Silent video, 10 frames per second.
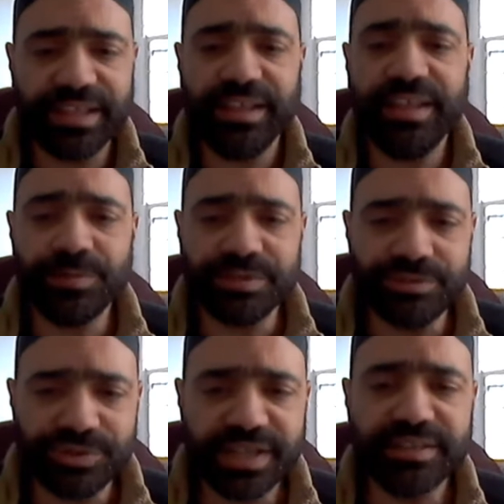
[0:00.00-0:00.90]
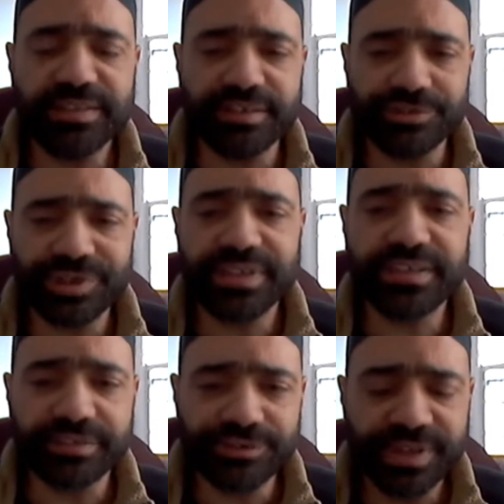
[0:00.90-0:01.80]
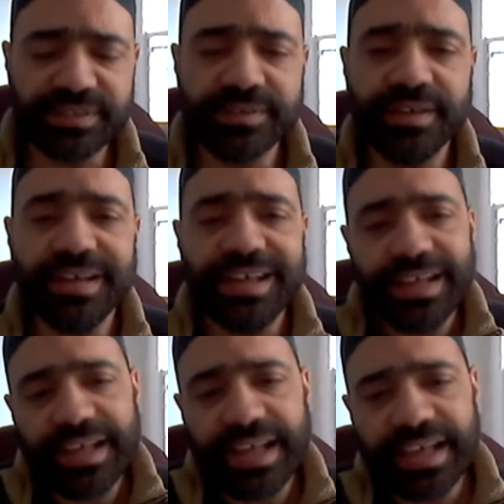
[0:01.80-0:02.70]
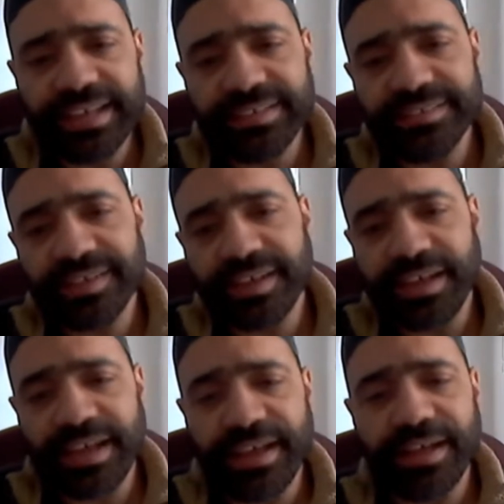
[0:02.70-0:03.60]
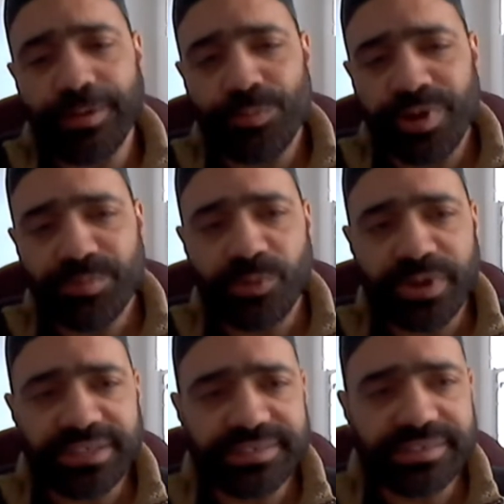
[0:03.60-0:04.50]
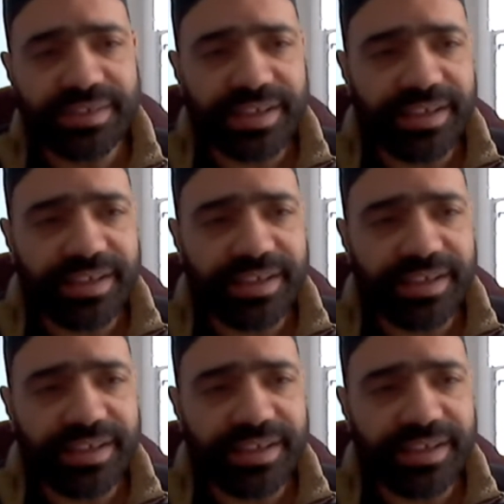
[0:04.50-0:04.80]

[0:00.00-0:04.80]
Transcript: he would drink and drink and drink, and at one point